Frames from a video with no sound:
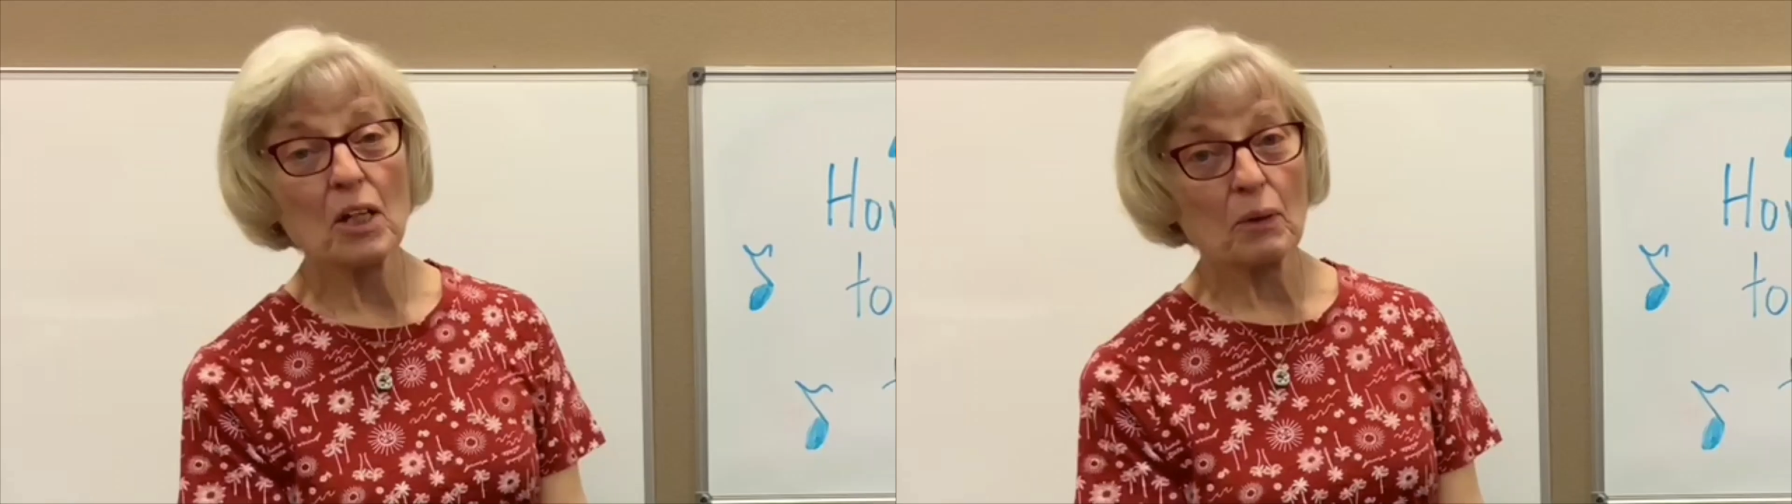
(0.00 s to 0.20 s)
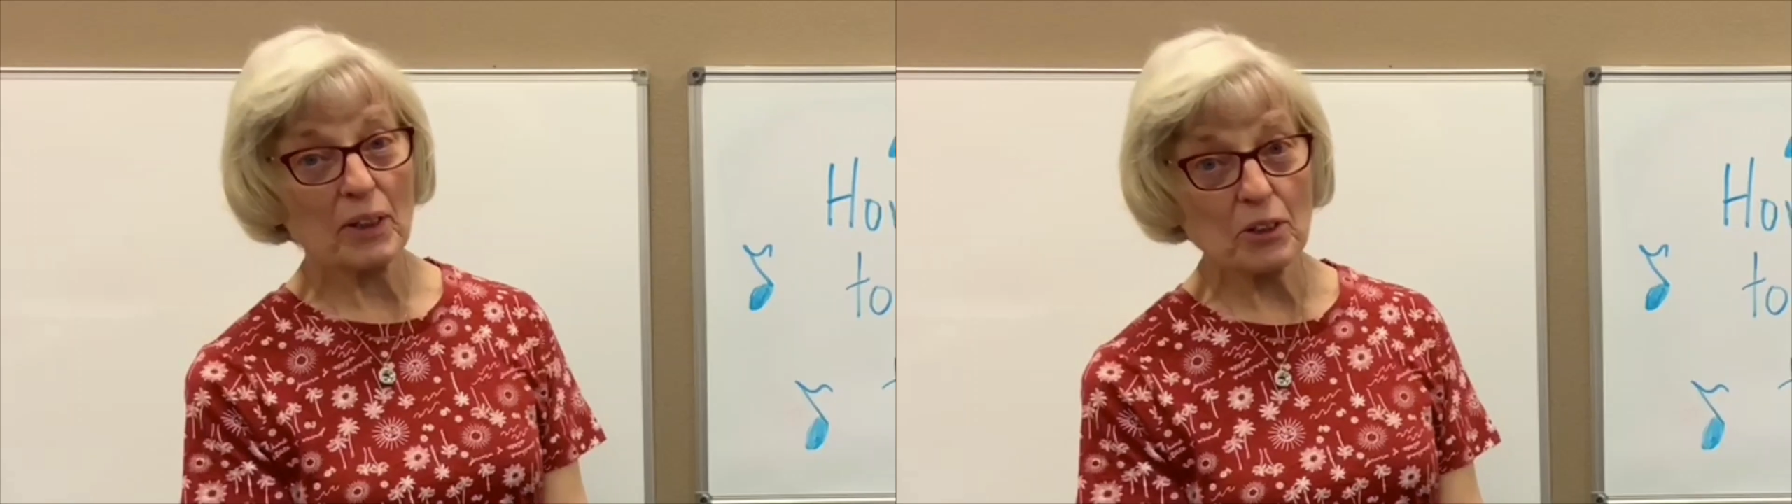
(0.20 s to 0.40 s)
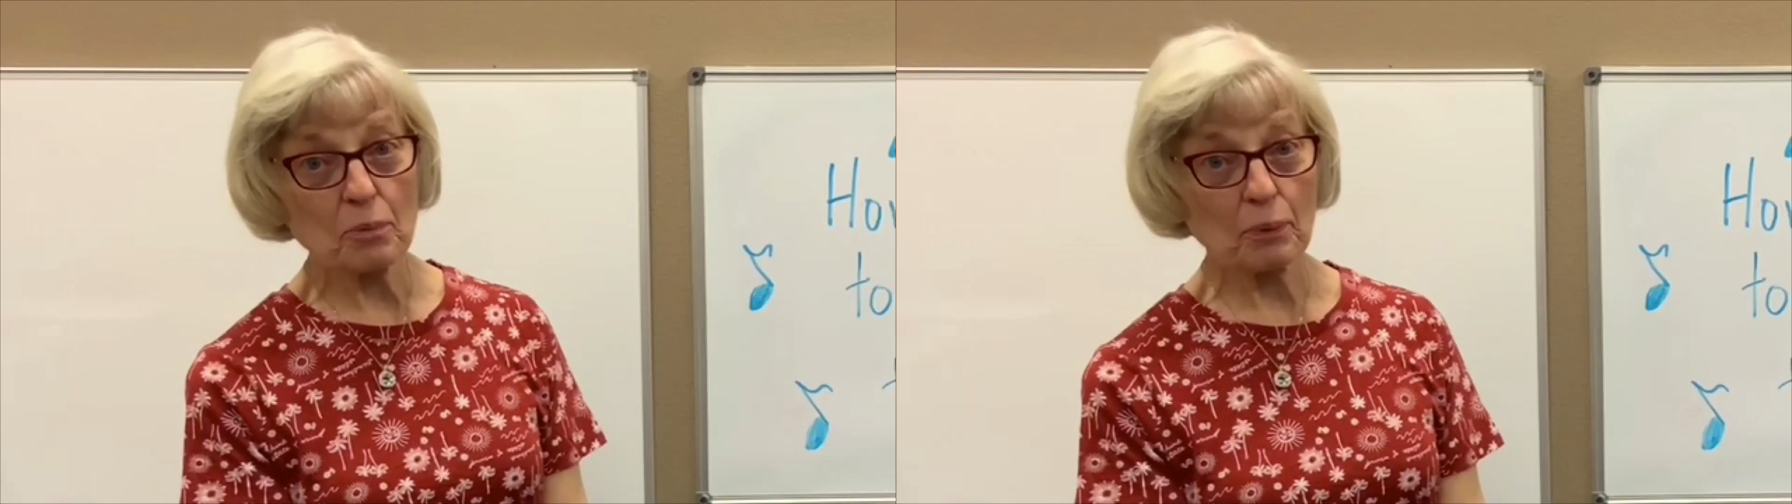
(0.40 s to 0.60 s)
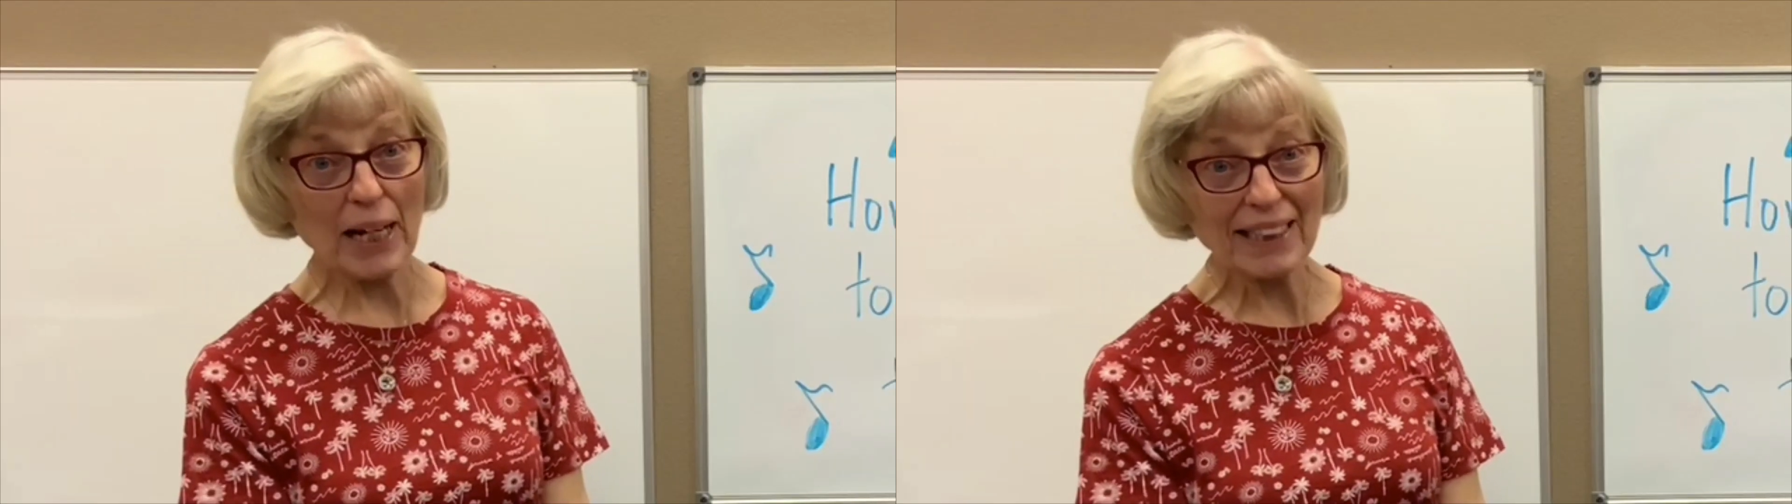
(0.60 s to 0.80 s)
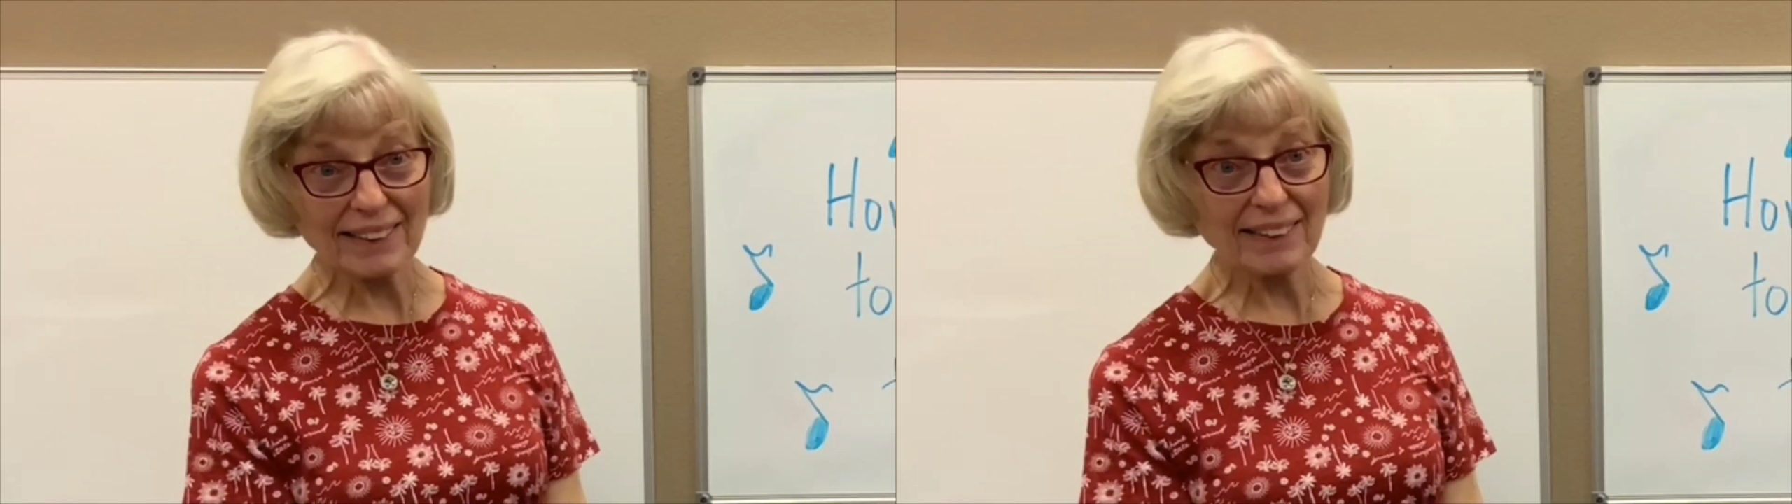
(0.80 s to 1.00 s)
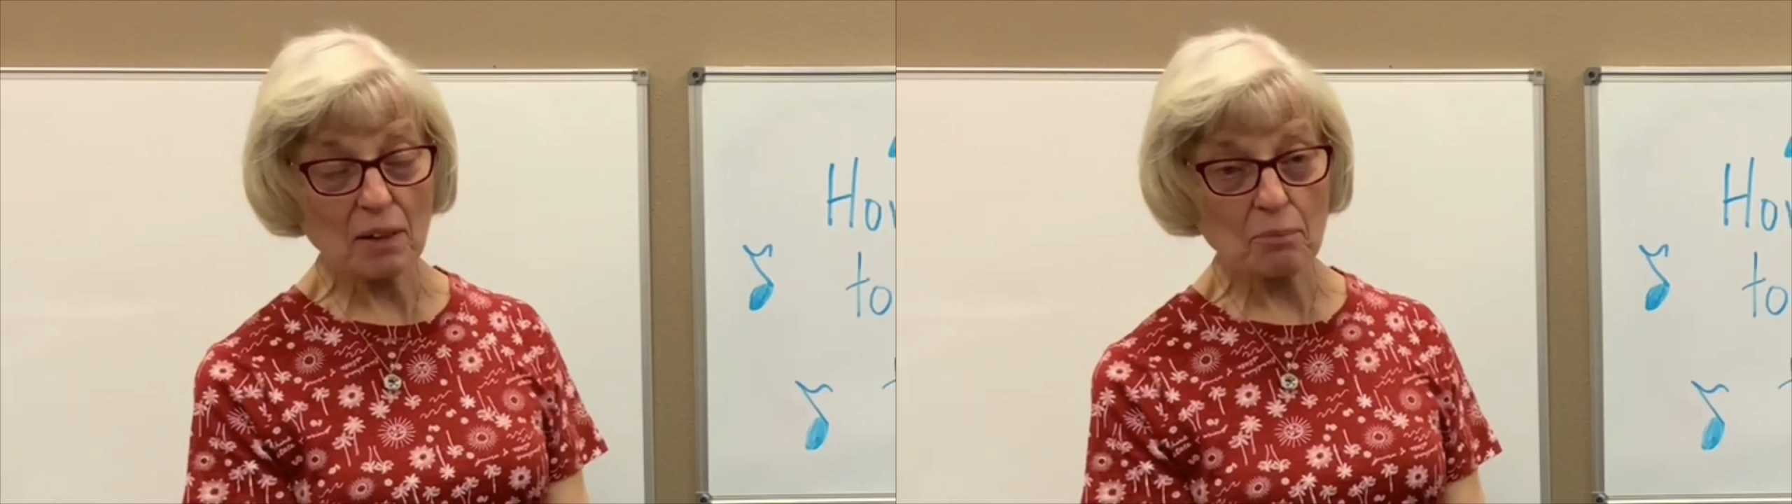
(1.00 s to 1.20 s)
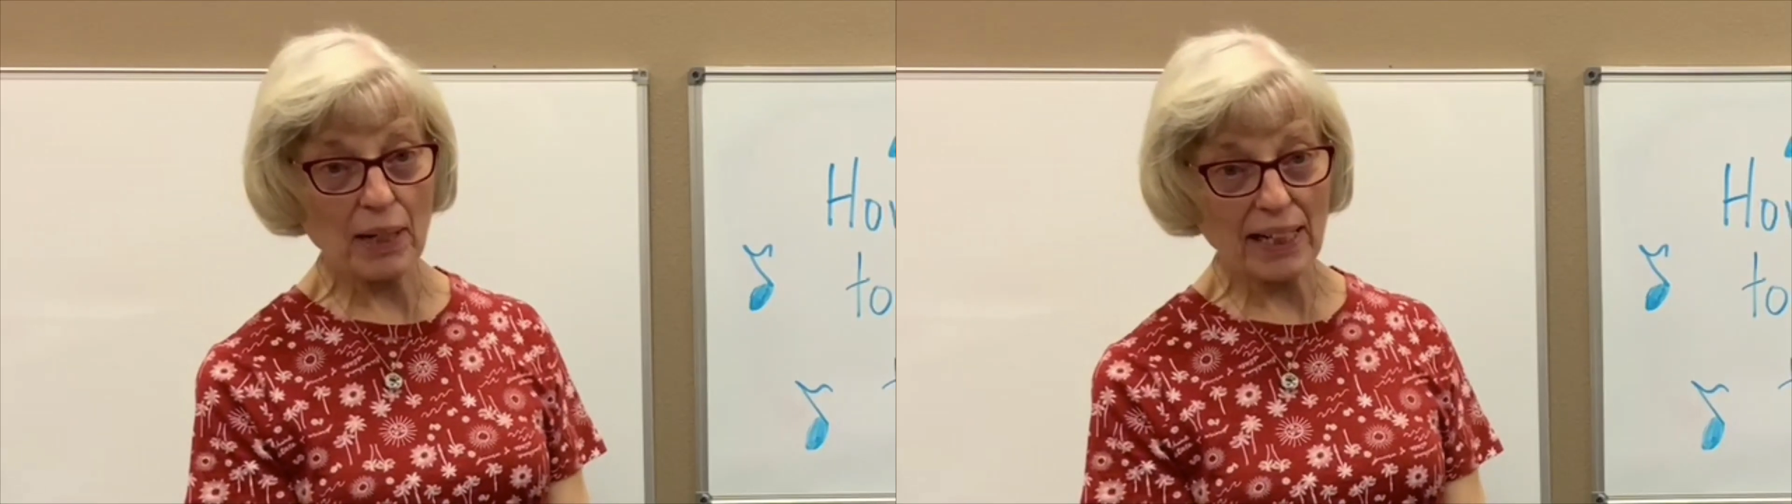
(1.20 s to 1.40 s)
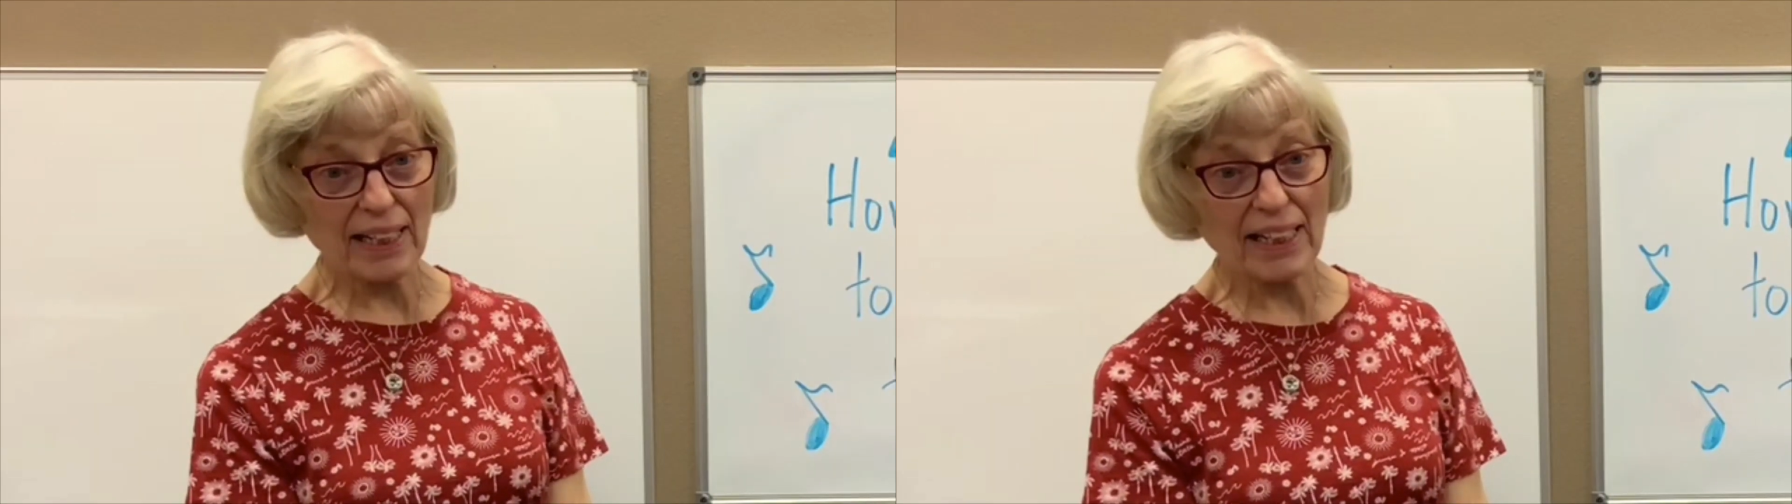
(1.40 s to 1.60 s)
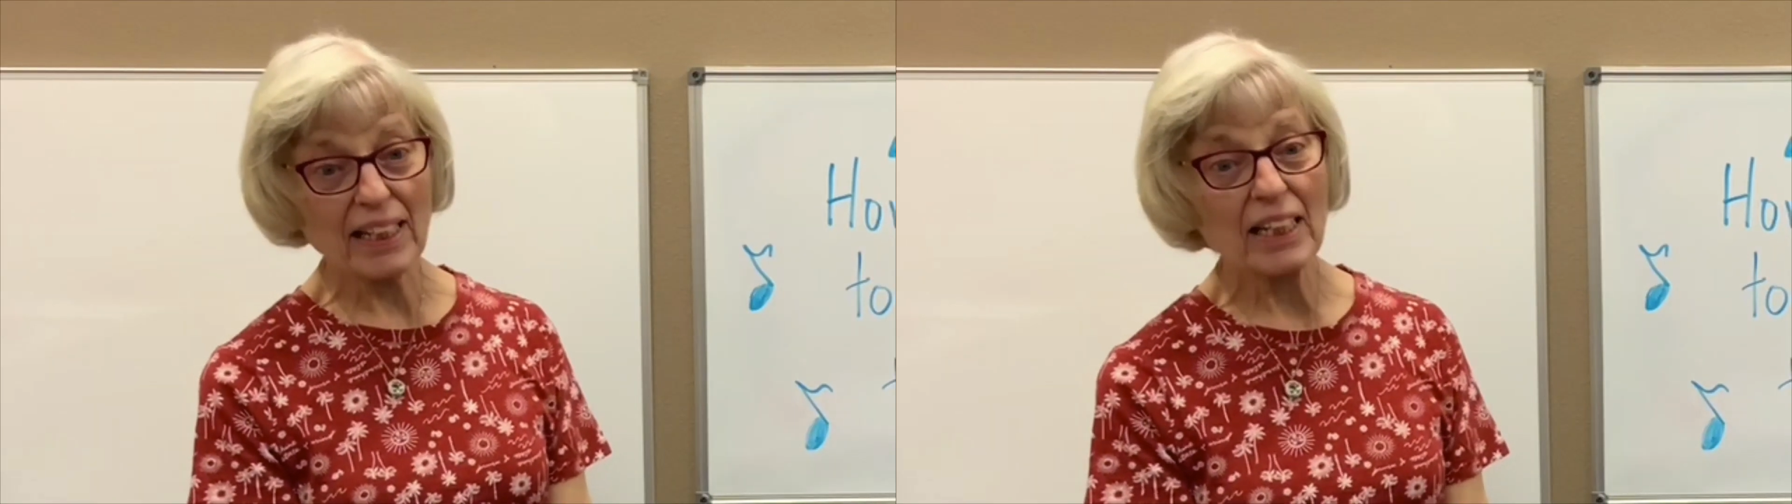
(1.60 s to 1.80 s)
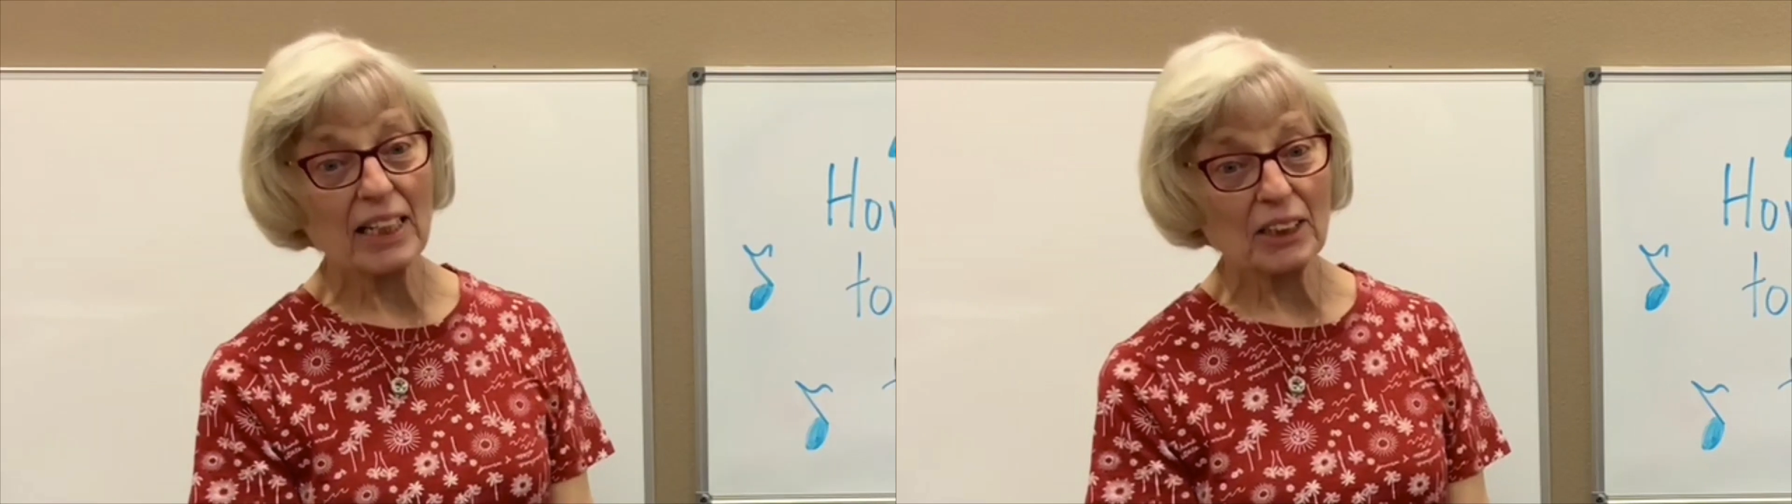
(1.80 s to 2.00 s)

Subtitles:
When you praise somebody,